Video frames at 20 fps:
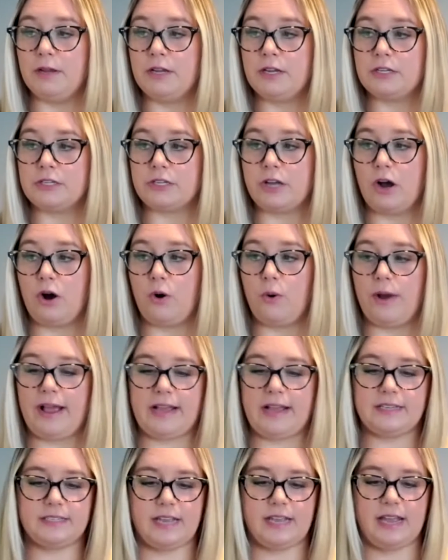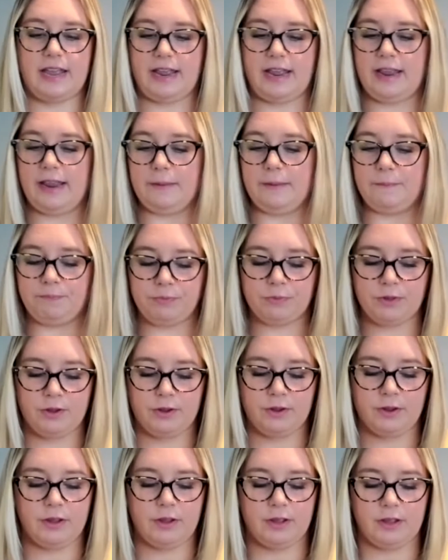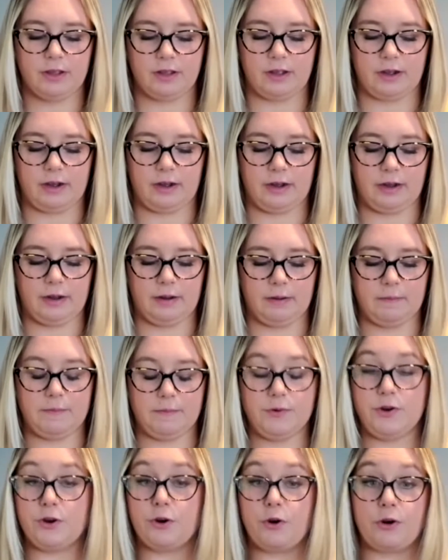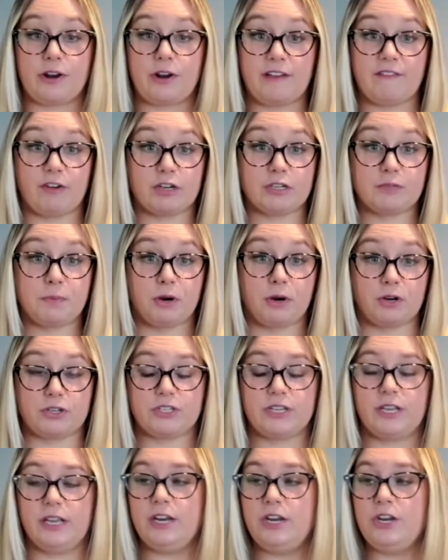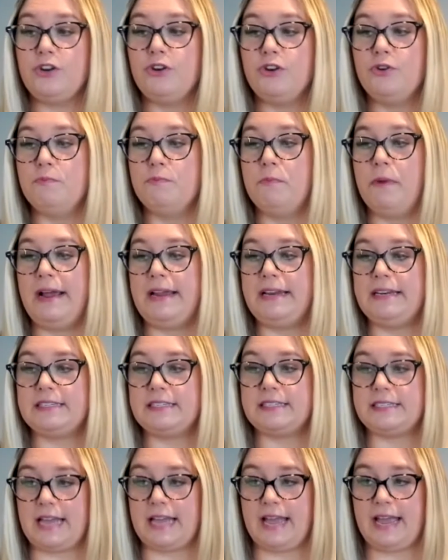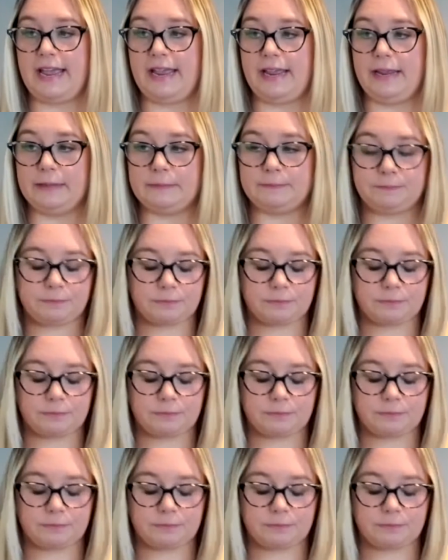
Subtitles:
So as a neurodiverse person, you might say,